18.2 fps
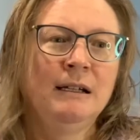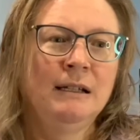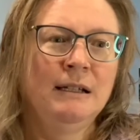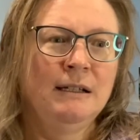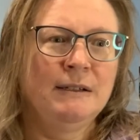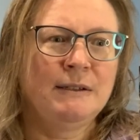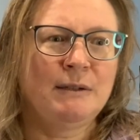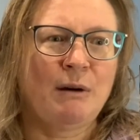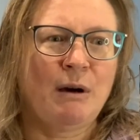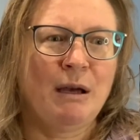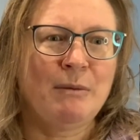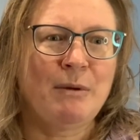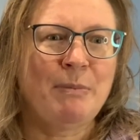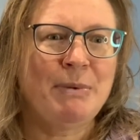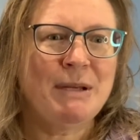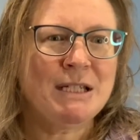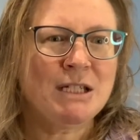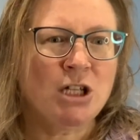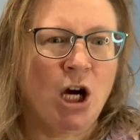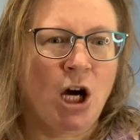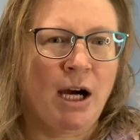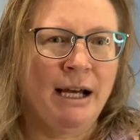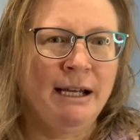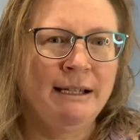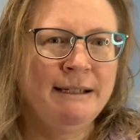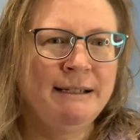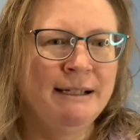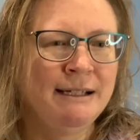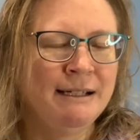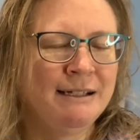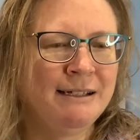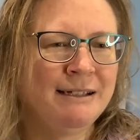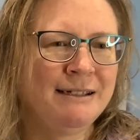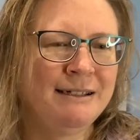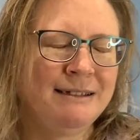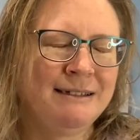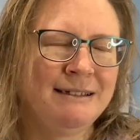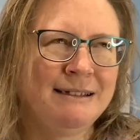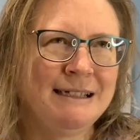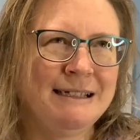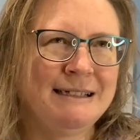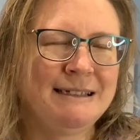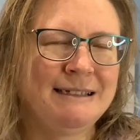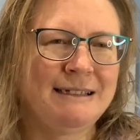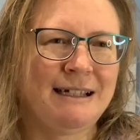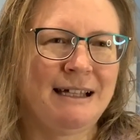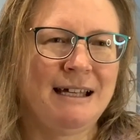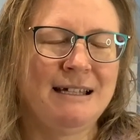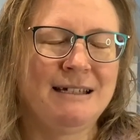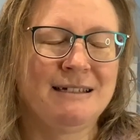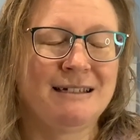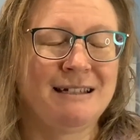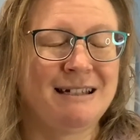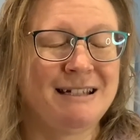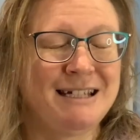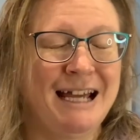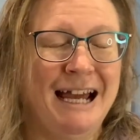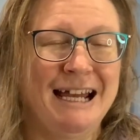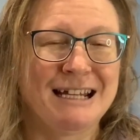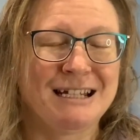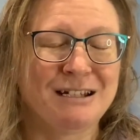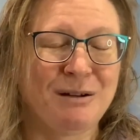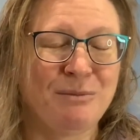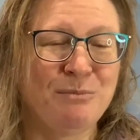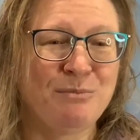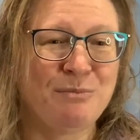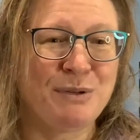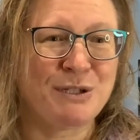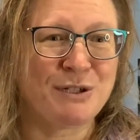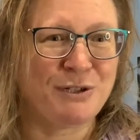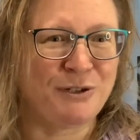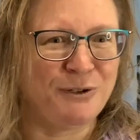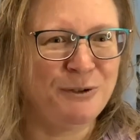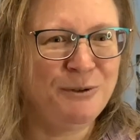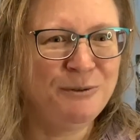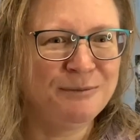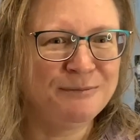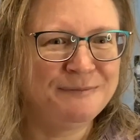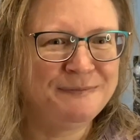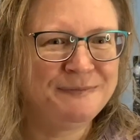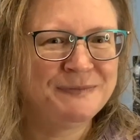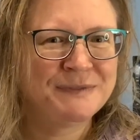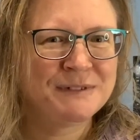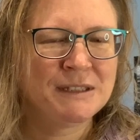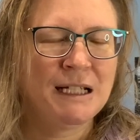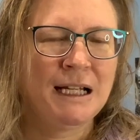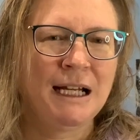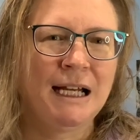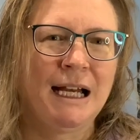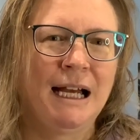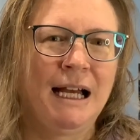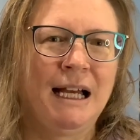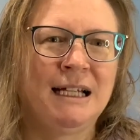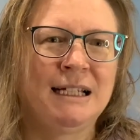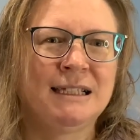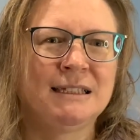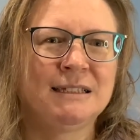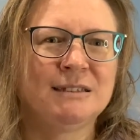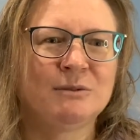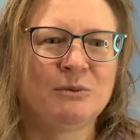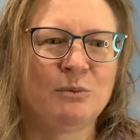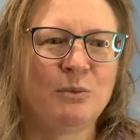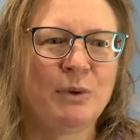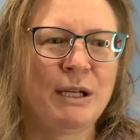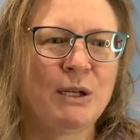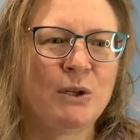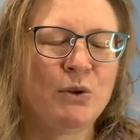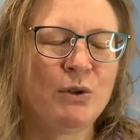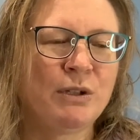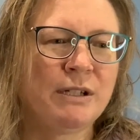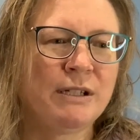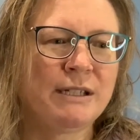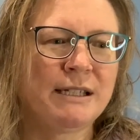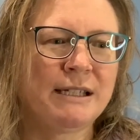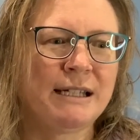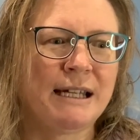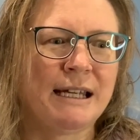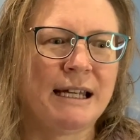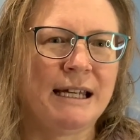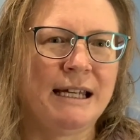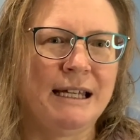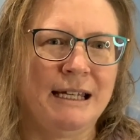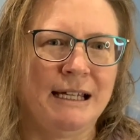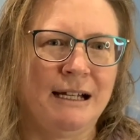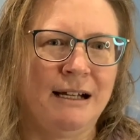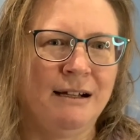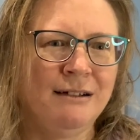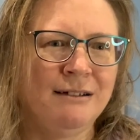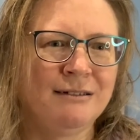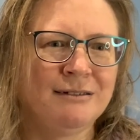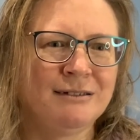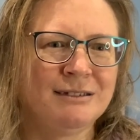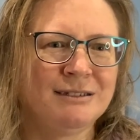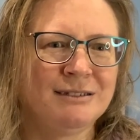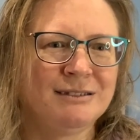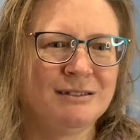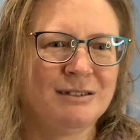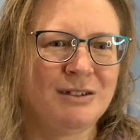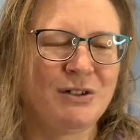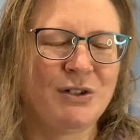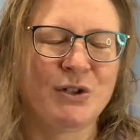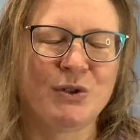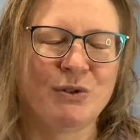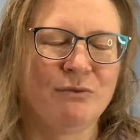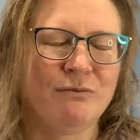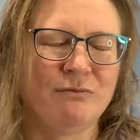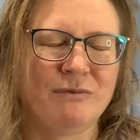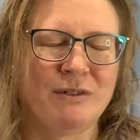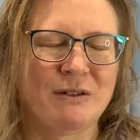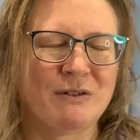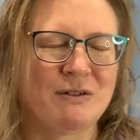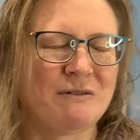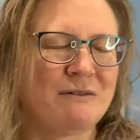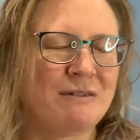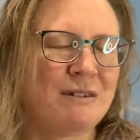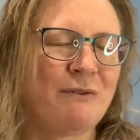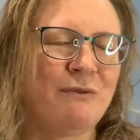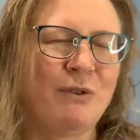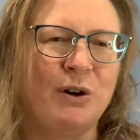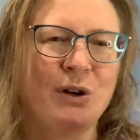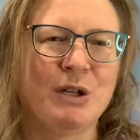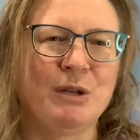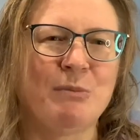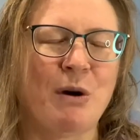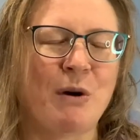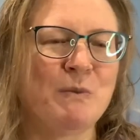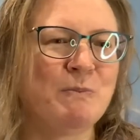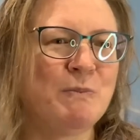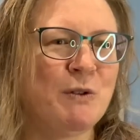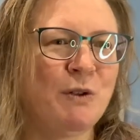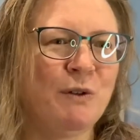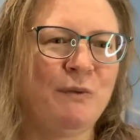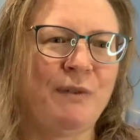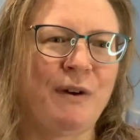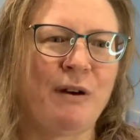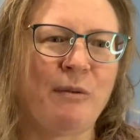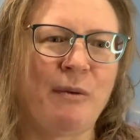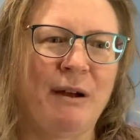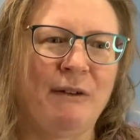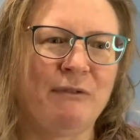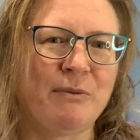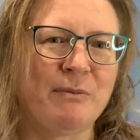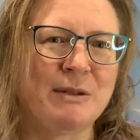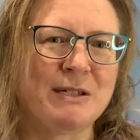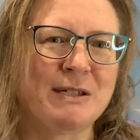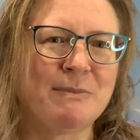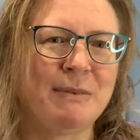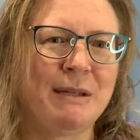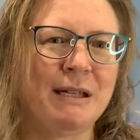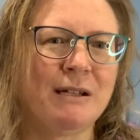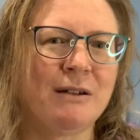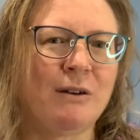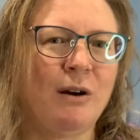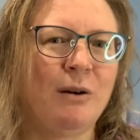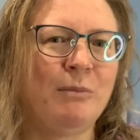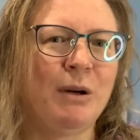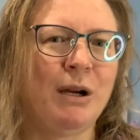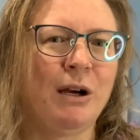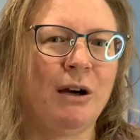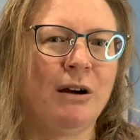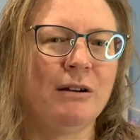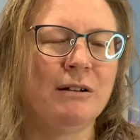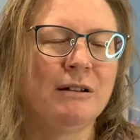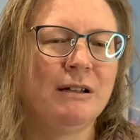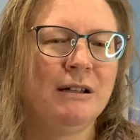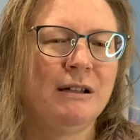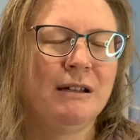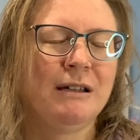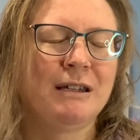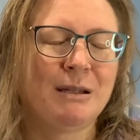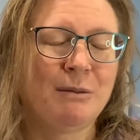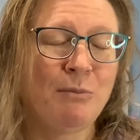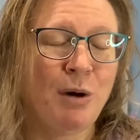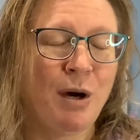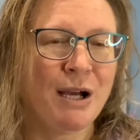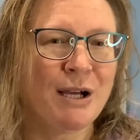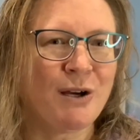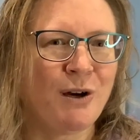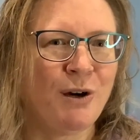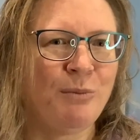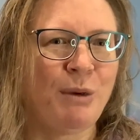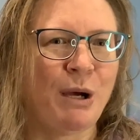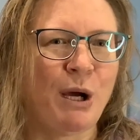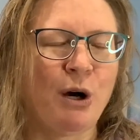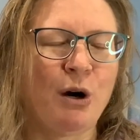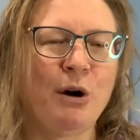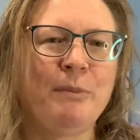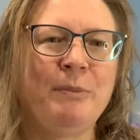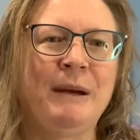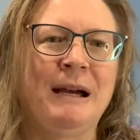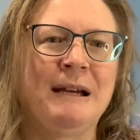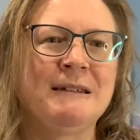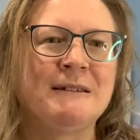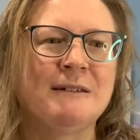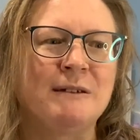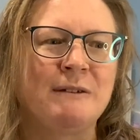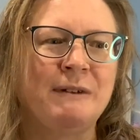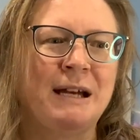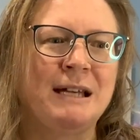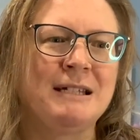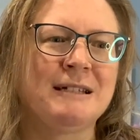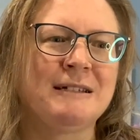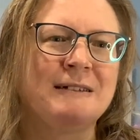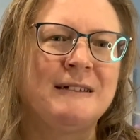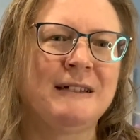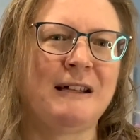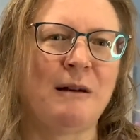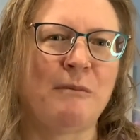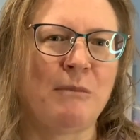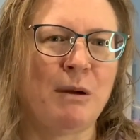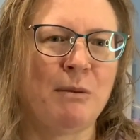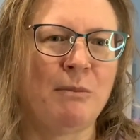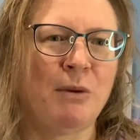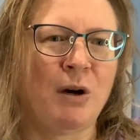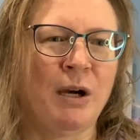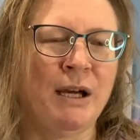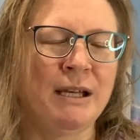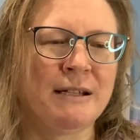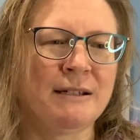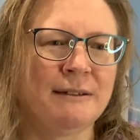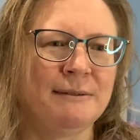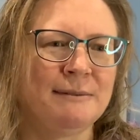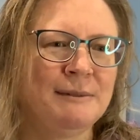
So I'm a bit tired. This is take number 2 as we couldn't hear. There's the volume. I'm too far away from the speaker on the mic on my iPad, so I've had to set up my mic.